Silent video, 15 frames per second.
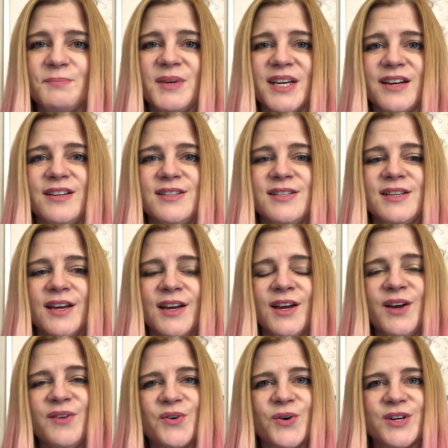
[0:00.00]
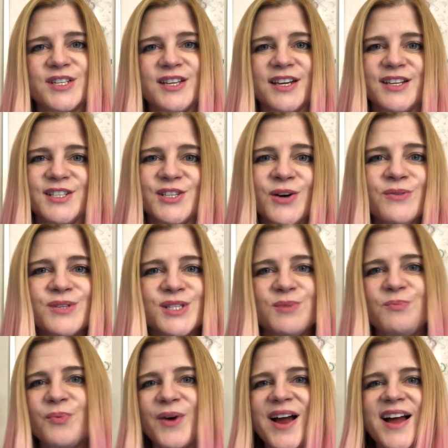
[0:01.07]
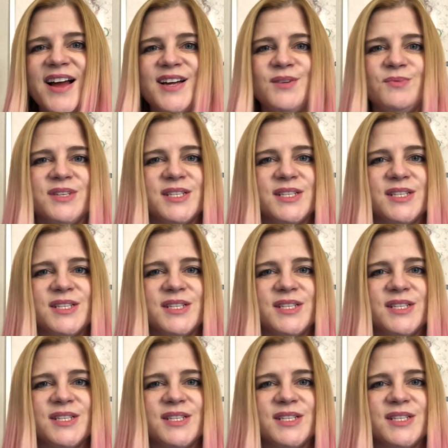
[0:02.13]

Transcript: Because, of course, like a toasted bread